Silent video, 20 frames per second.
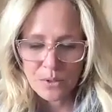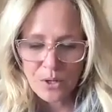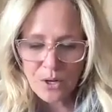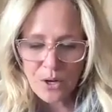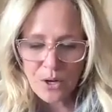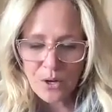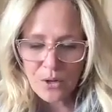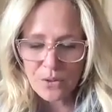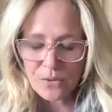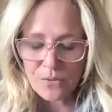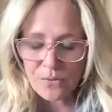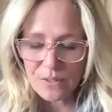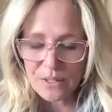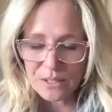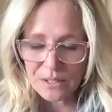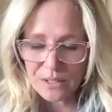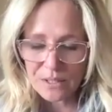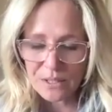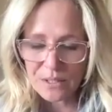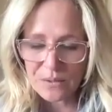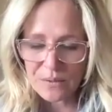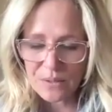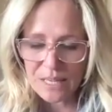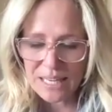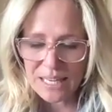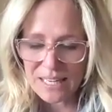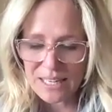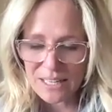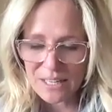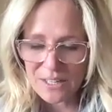Recall the feeling you
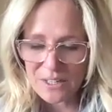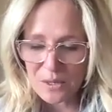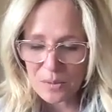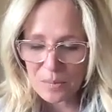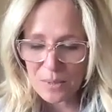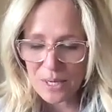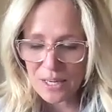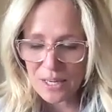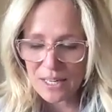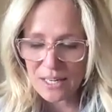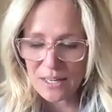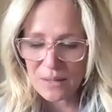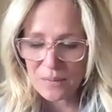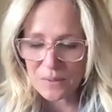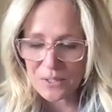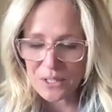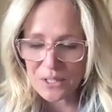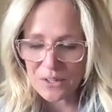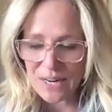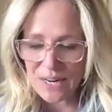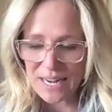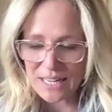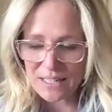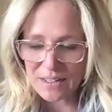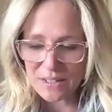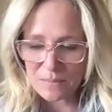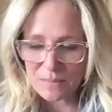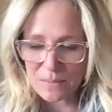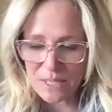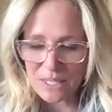get in your body when you're
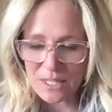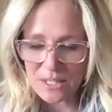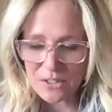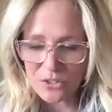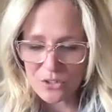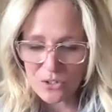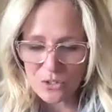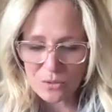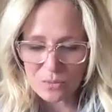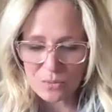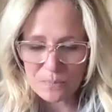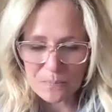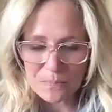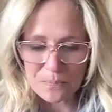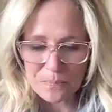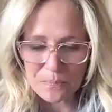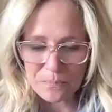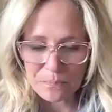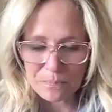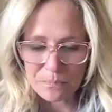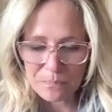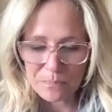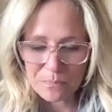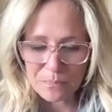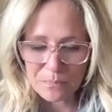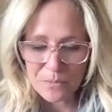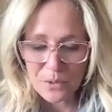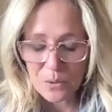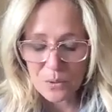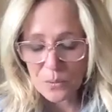at the beach,
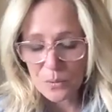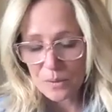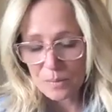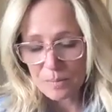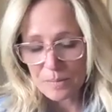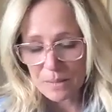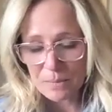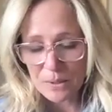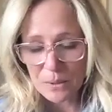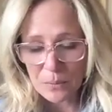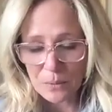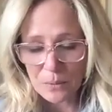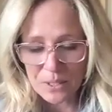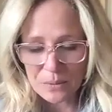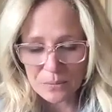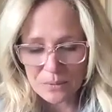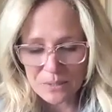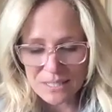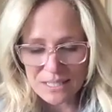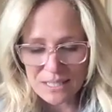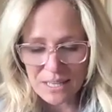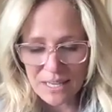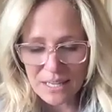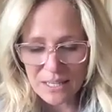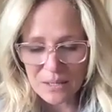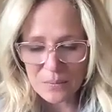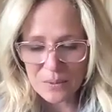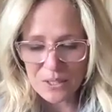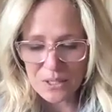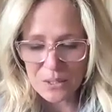or maybe what it was
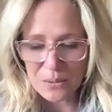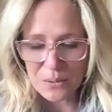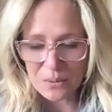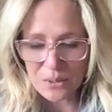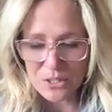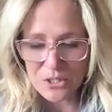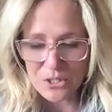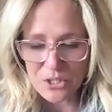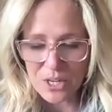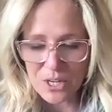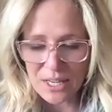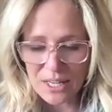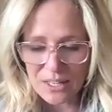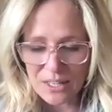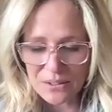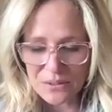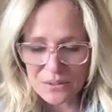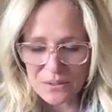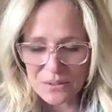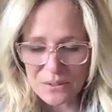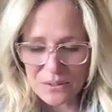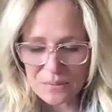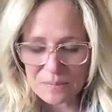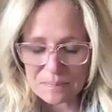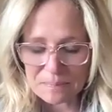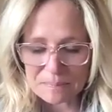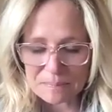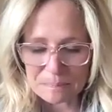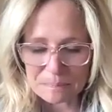like when you were a child.